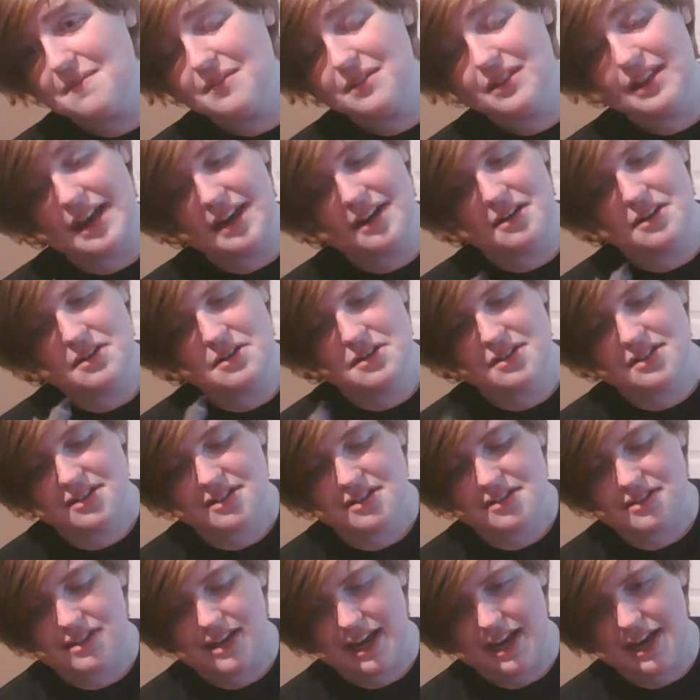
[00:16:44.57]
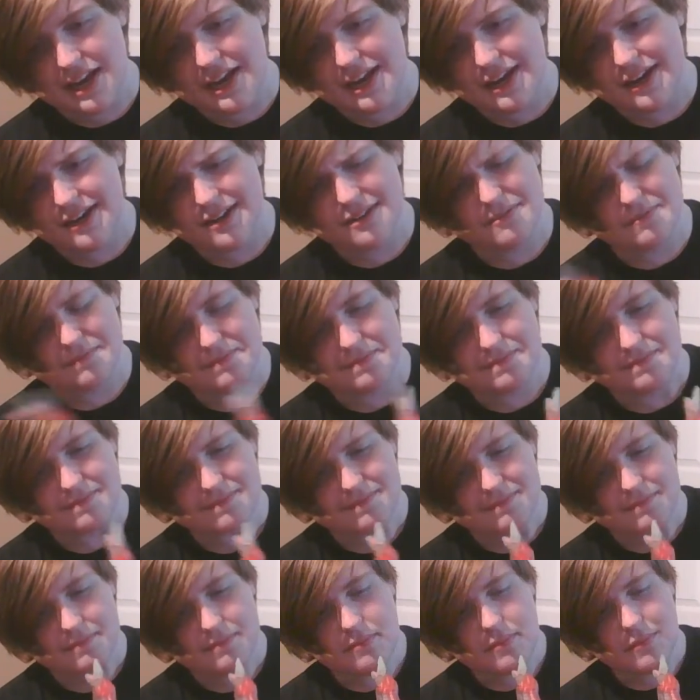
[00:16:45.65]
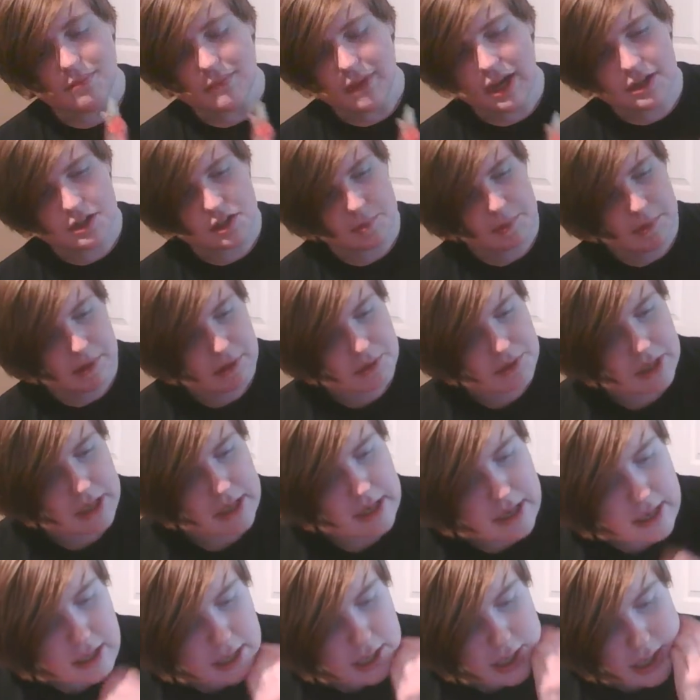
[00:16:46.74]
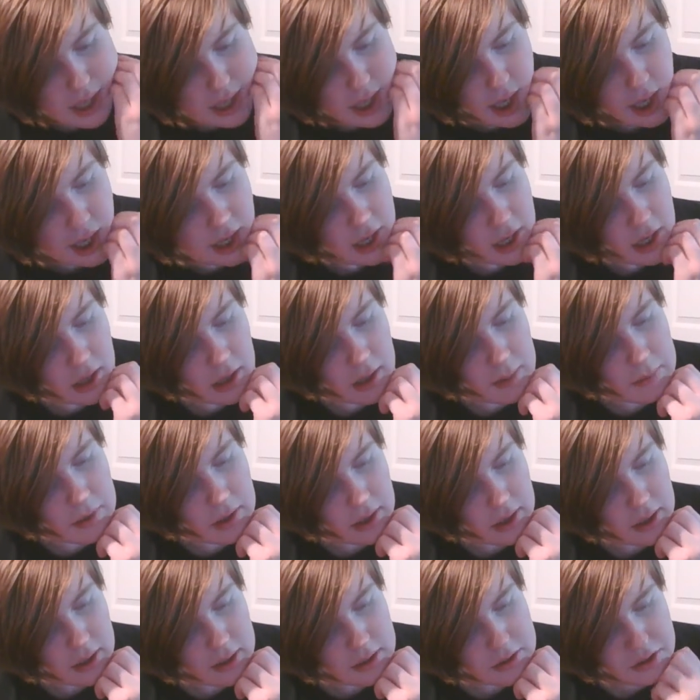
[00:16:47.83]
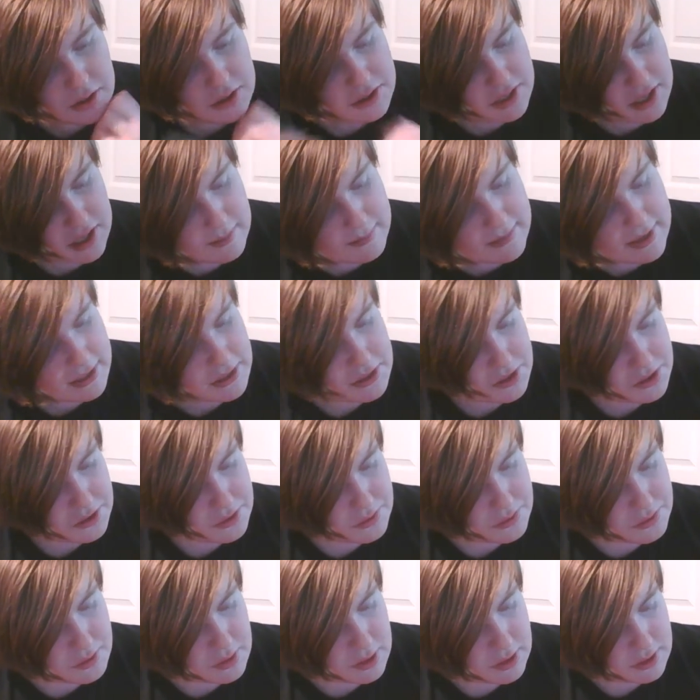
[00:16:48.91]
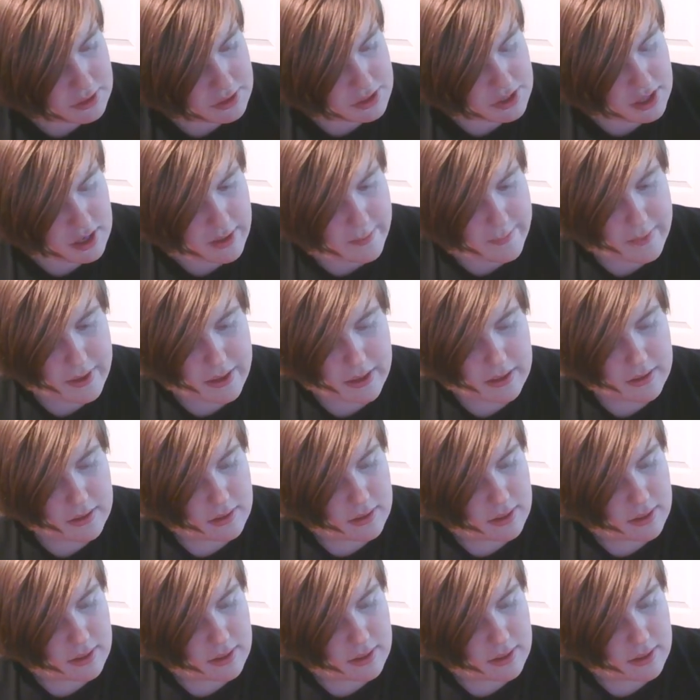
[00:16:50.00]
Leonard's take, I suppose. So let's get him next to some